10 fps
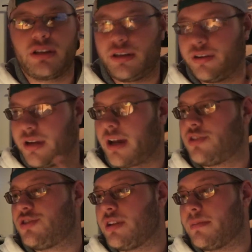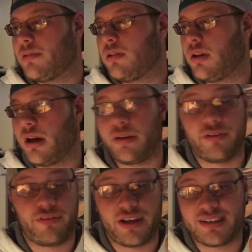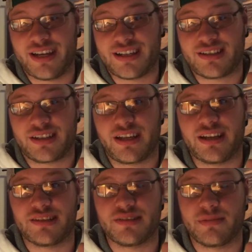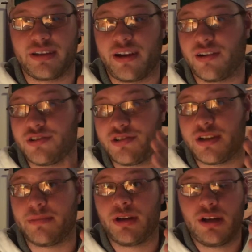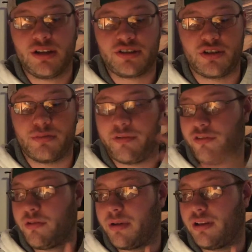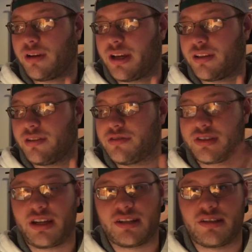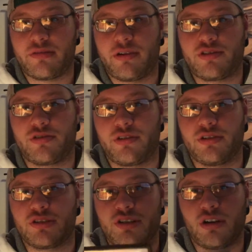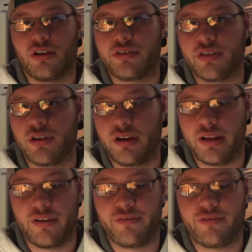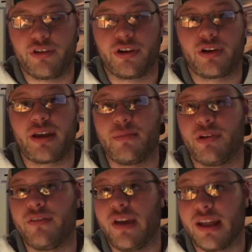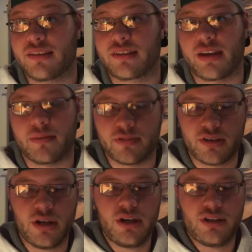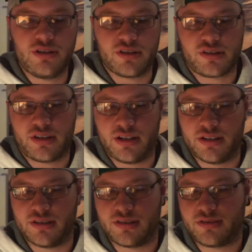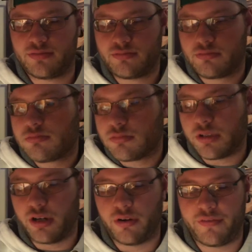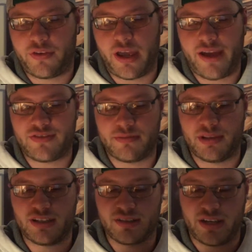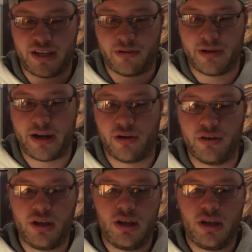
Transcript: they're not cheap. They're fantastic cases, but they aren't cheap. So before we look at those cases, I want to show you just an alternative for your Game Boy Advance games, just because, you know, if you have some of these lying around,